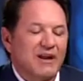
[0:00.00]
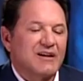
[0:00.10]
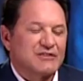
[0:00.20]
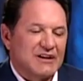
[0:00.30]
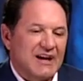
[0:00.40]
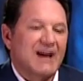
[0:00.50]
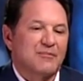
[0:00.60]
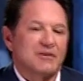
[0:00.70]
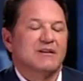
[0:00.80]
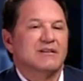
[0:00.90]
What has to
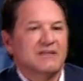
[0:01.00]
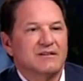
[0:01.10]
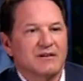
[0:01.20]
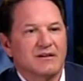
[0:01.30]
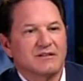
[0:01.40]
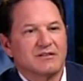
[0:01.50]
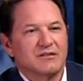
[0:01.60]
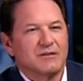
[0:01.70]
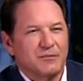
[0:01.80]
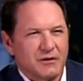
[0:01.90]
happen
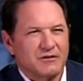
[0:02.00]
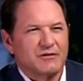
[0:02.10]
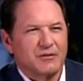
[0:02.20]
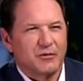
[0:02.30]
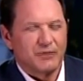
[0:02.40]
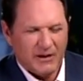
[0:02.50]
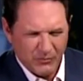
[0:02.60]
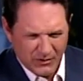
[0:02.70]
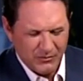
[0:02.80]
to pitch a perfect game?